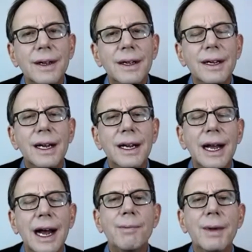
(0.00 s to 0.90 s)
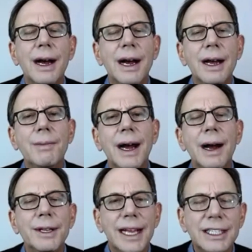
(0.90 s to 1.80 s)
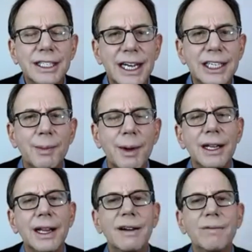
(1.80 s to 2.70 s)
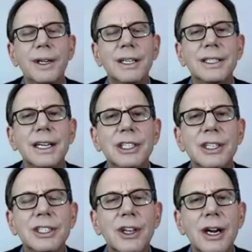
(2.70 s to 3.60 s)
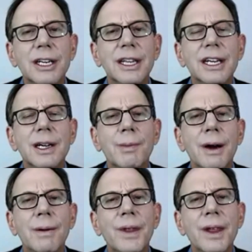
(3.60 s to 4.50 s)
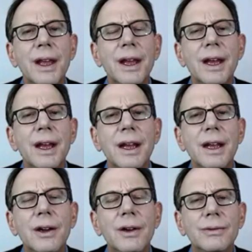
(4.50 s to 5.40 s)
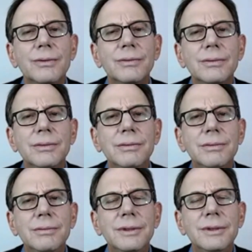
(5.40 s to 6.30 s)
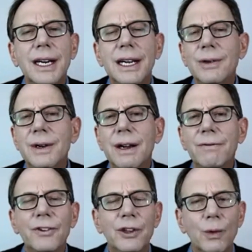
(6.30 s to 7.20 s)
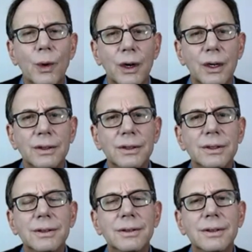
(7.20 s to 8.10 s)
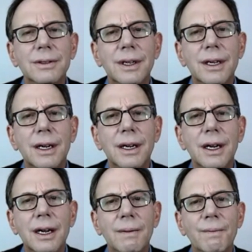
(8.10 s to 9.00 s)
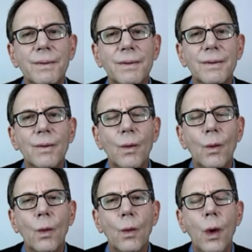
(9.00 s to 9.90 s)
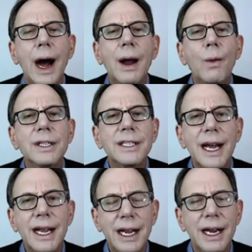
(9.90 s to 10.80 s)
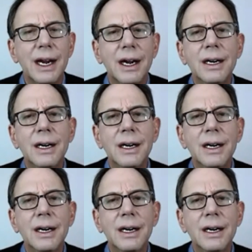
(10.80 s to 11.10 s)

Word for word: And I'm I'm I'm at that stage of my life because I start to think about, you know, did I do enough for the world? Um, why was I here?